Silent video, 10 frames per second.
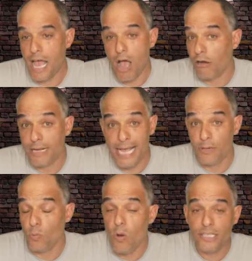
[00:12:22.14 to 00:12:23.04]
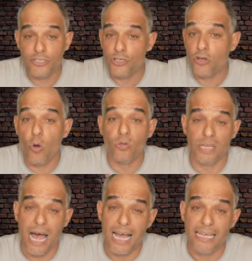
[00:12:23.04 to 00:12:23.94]
Okay, once you go
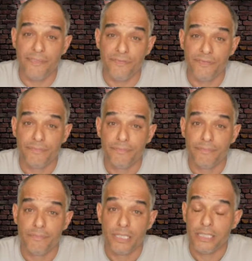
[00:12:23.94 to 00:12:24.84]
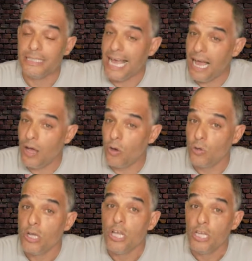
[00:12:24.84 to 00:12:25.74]
live,
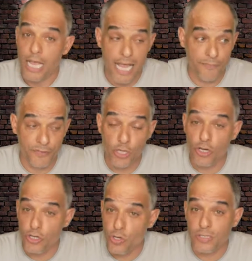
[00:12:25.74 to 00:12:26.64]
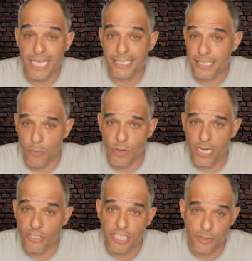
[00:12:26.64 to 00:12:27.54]
now if you're using someone
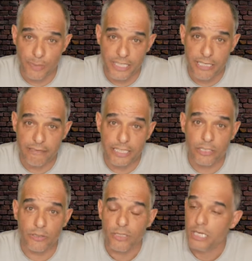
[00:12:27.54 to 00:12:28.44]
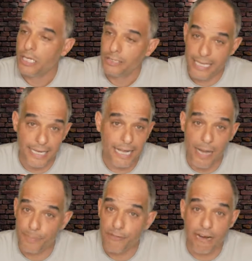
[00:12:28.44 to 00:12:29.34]
else's material, that
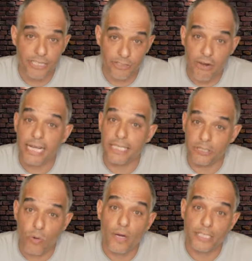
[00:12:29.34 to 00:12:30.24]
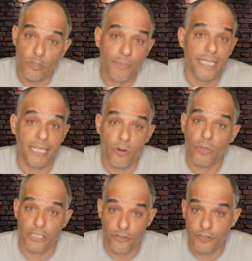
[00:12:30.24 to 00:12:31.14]
copyright strike is going to be there
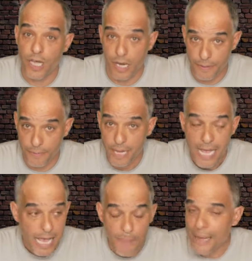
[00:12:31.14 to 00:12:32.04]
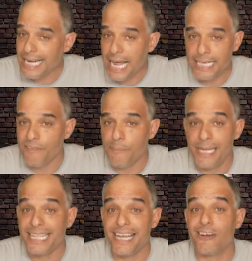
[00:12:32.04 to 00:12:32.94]
when you're done. It may not even be
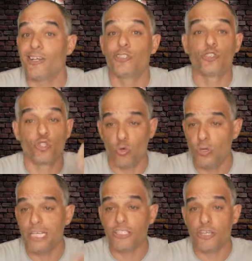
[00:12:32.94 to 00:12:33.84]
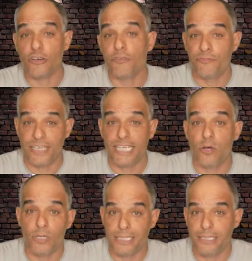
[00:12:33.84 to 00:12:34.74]
there as soon as your video
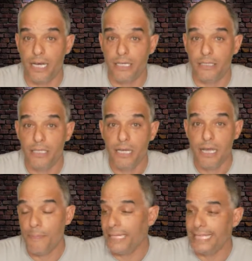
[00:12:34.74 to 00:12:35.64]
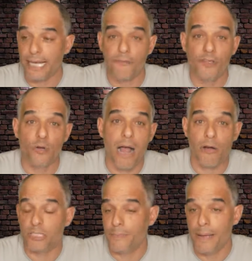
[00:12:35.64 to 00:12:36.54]
is done. It may take a few
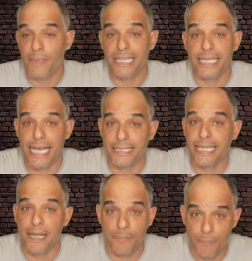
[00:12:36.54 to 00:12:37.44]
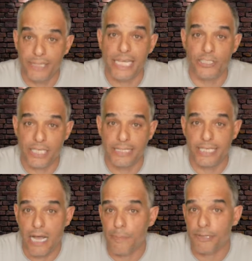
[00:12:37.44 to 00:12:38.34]
hours, it may be the next day, but then you get the
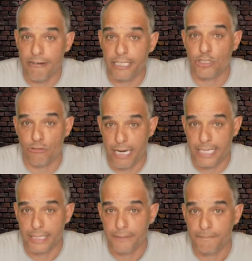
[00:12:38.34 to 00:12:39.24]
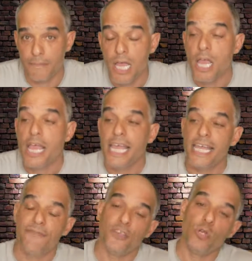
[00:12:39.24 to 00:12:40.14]
copyright strike.
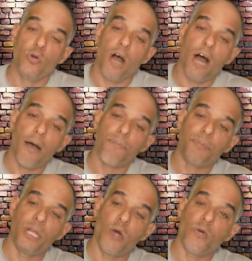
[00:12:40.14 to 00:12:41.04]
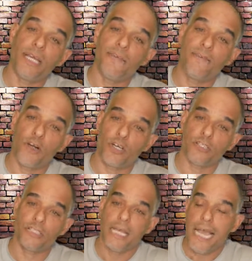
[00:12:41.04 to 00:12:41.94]
If you upload it
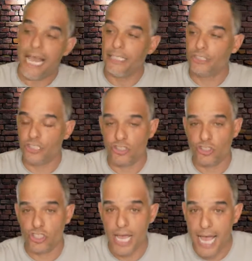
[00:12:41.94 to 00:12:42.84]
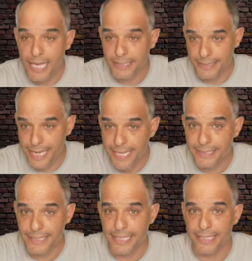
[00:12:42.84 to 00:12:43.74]
first and just
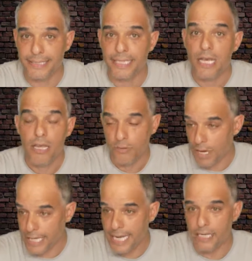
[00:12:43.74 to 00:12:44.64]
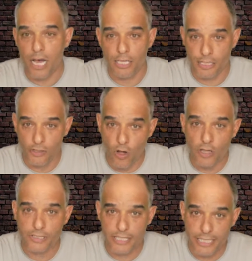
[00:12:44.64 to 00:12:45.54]
test it, again, on an
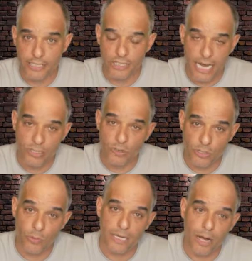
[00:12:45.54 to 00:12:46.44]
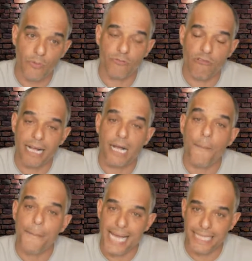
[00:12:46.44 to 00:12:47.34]
alternate channel is what I would
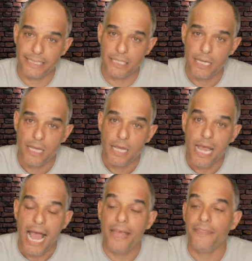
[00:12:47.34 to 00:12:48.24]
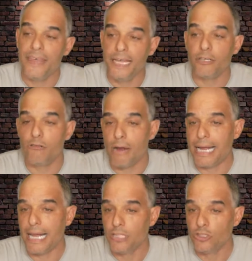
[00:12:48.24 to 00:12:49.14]
recommend. And then
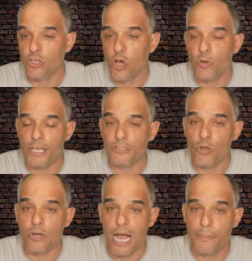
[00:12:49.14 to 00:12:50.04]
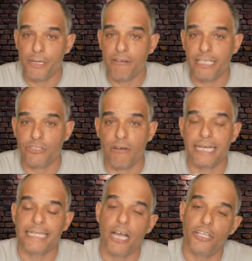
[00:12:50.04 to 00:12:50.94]
great, you know there's no copyright strike.
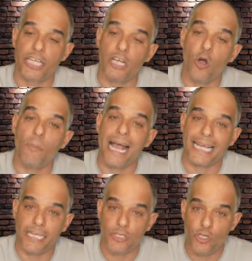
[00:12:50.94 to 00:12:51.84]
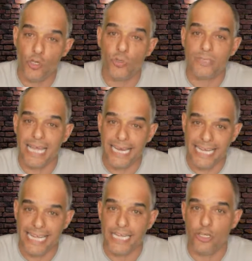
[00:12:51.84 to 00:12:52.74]
Now you can go back and use that
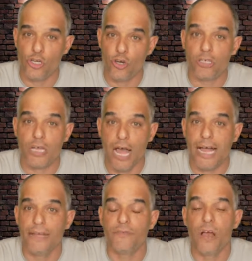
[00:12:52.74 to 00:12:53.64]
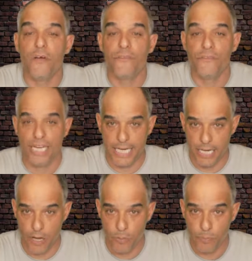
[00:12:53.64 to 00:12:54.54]
in your live video.